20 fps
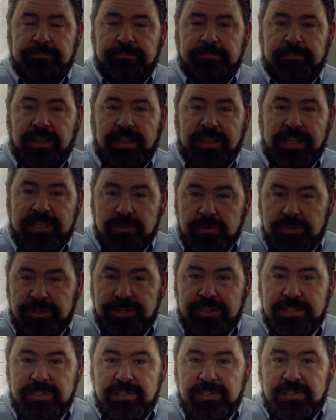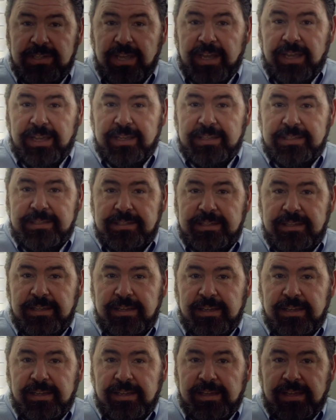And that's what Jesus does.
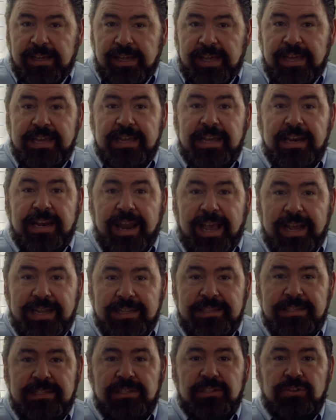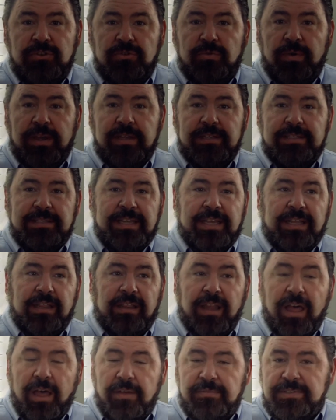He connects to us, he
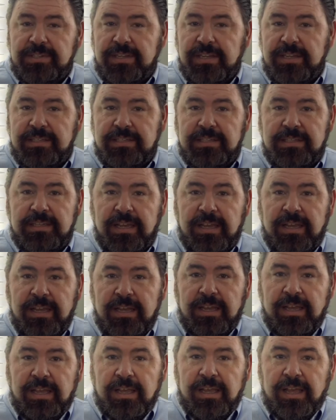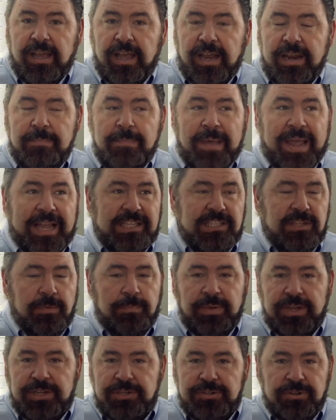loves us, and he paints a
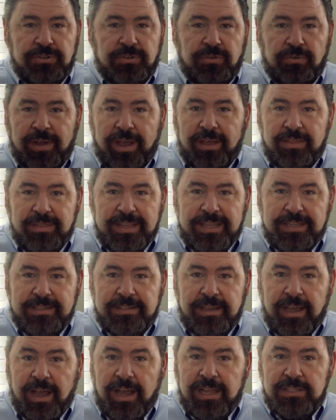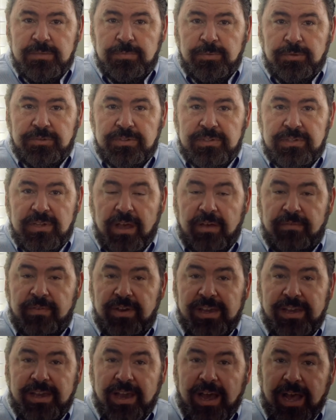picture throughout these Gospels of a
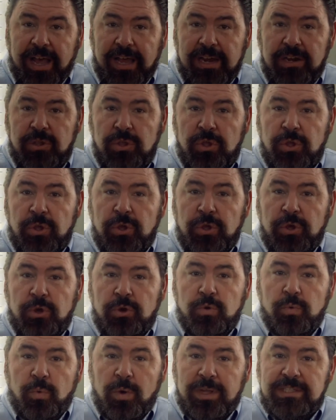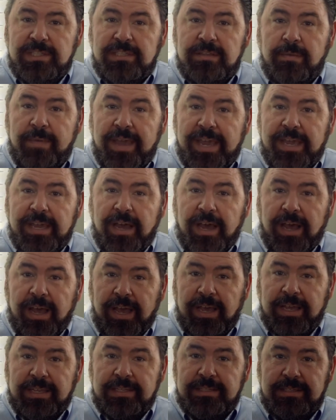God who wants to make
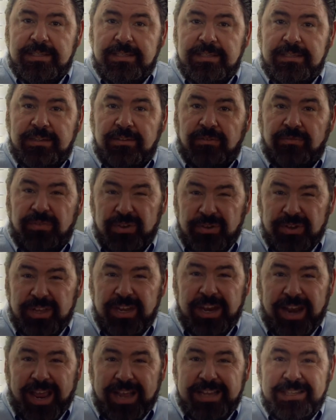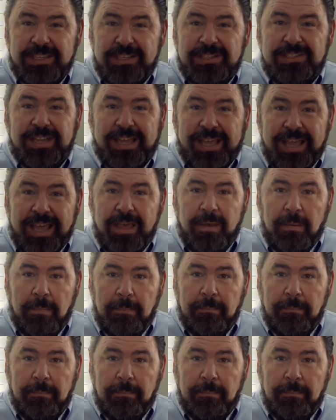us feel connected to him.